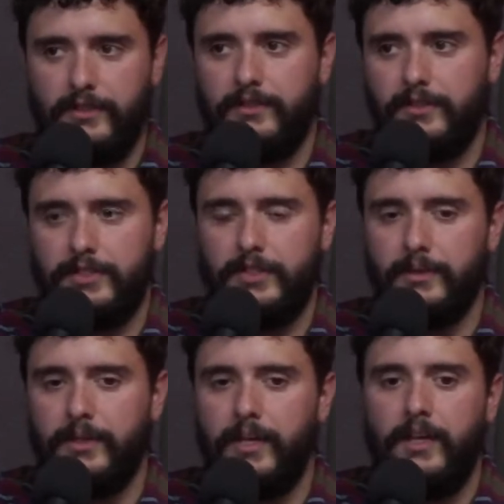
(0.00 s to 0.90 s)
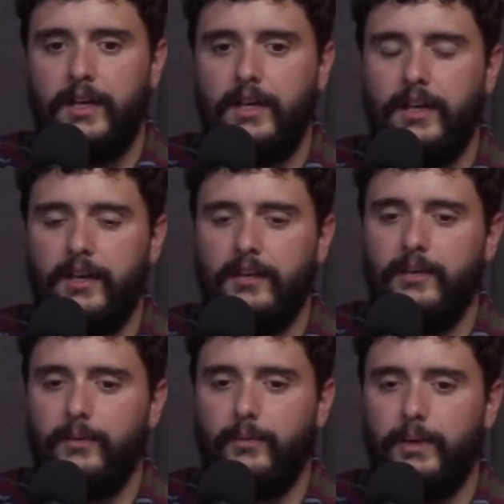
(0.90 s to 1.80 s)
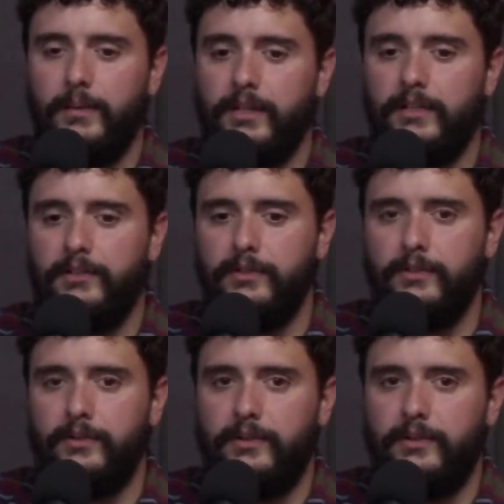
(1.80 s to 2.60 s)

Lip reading: with Chico, and we were going to do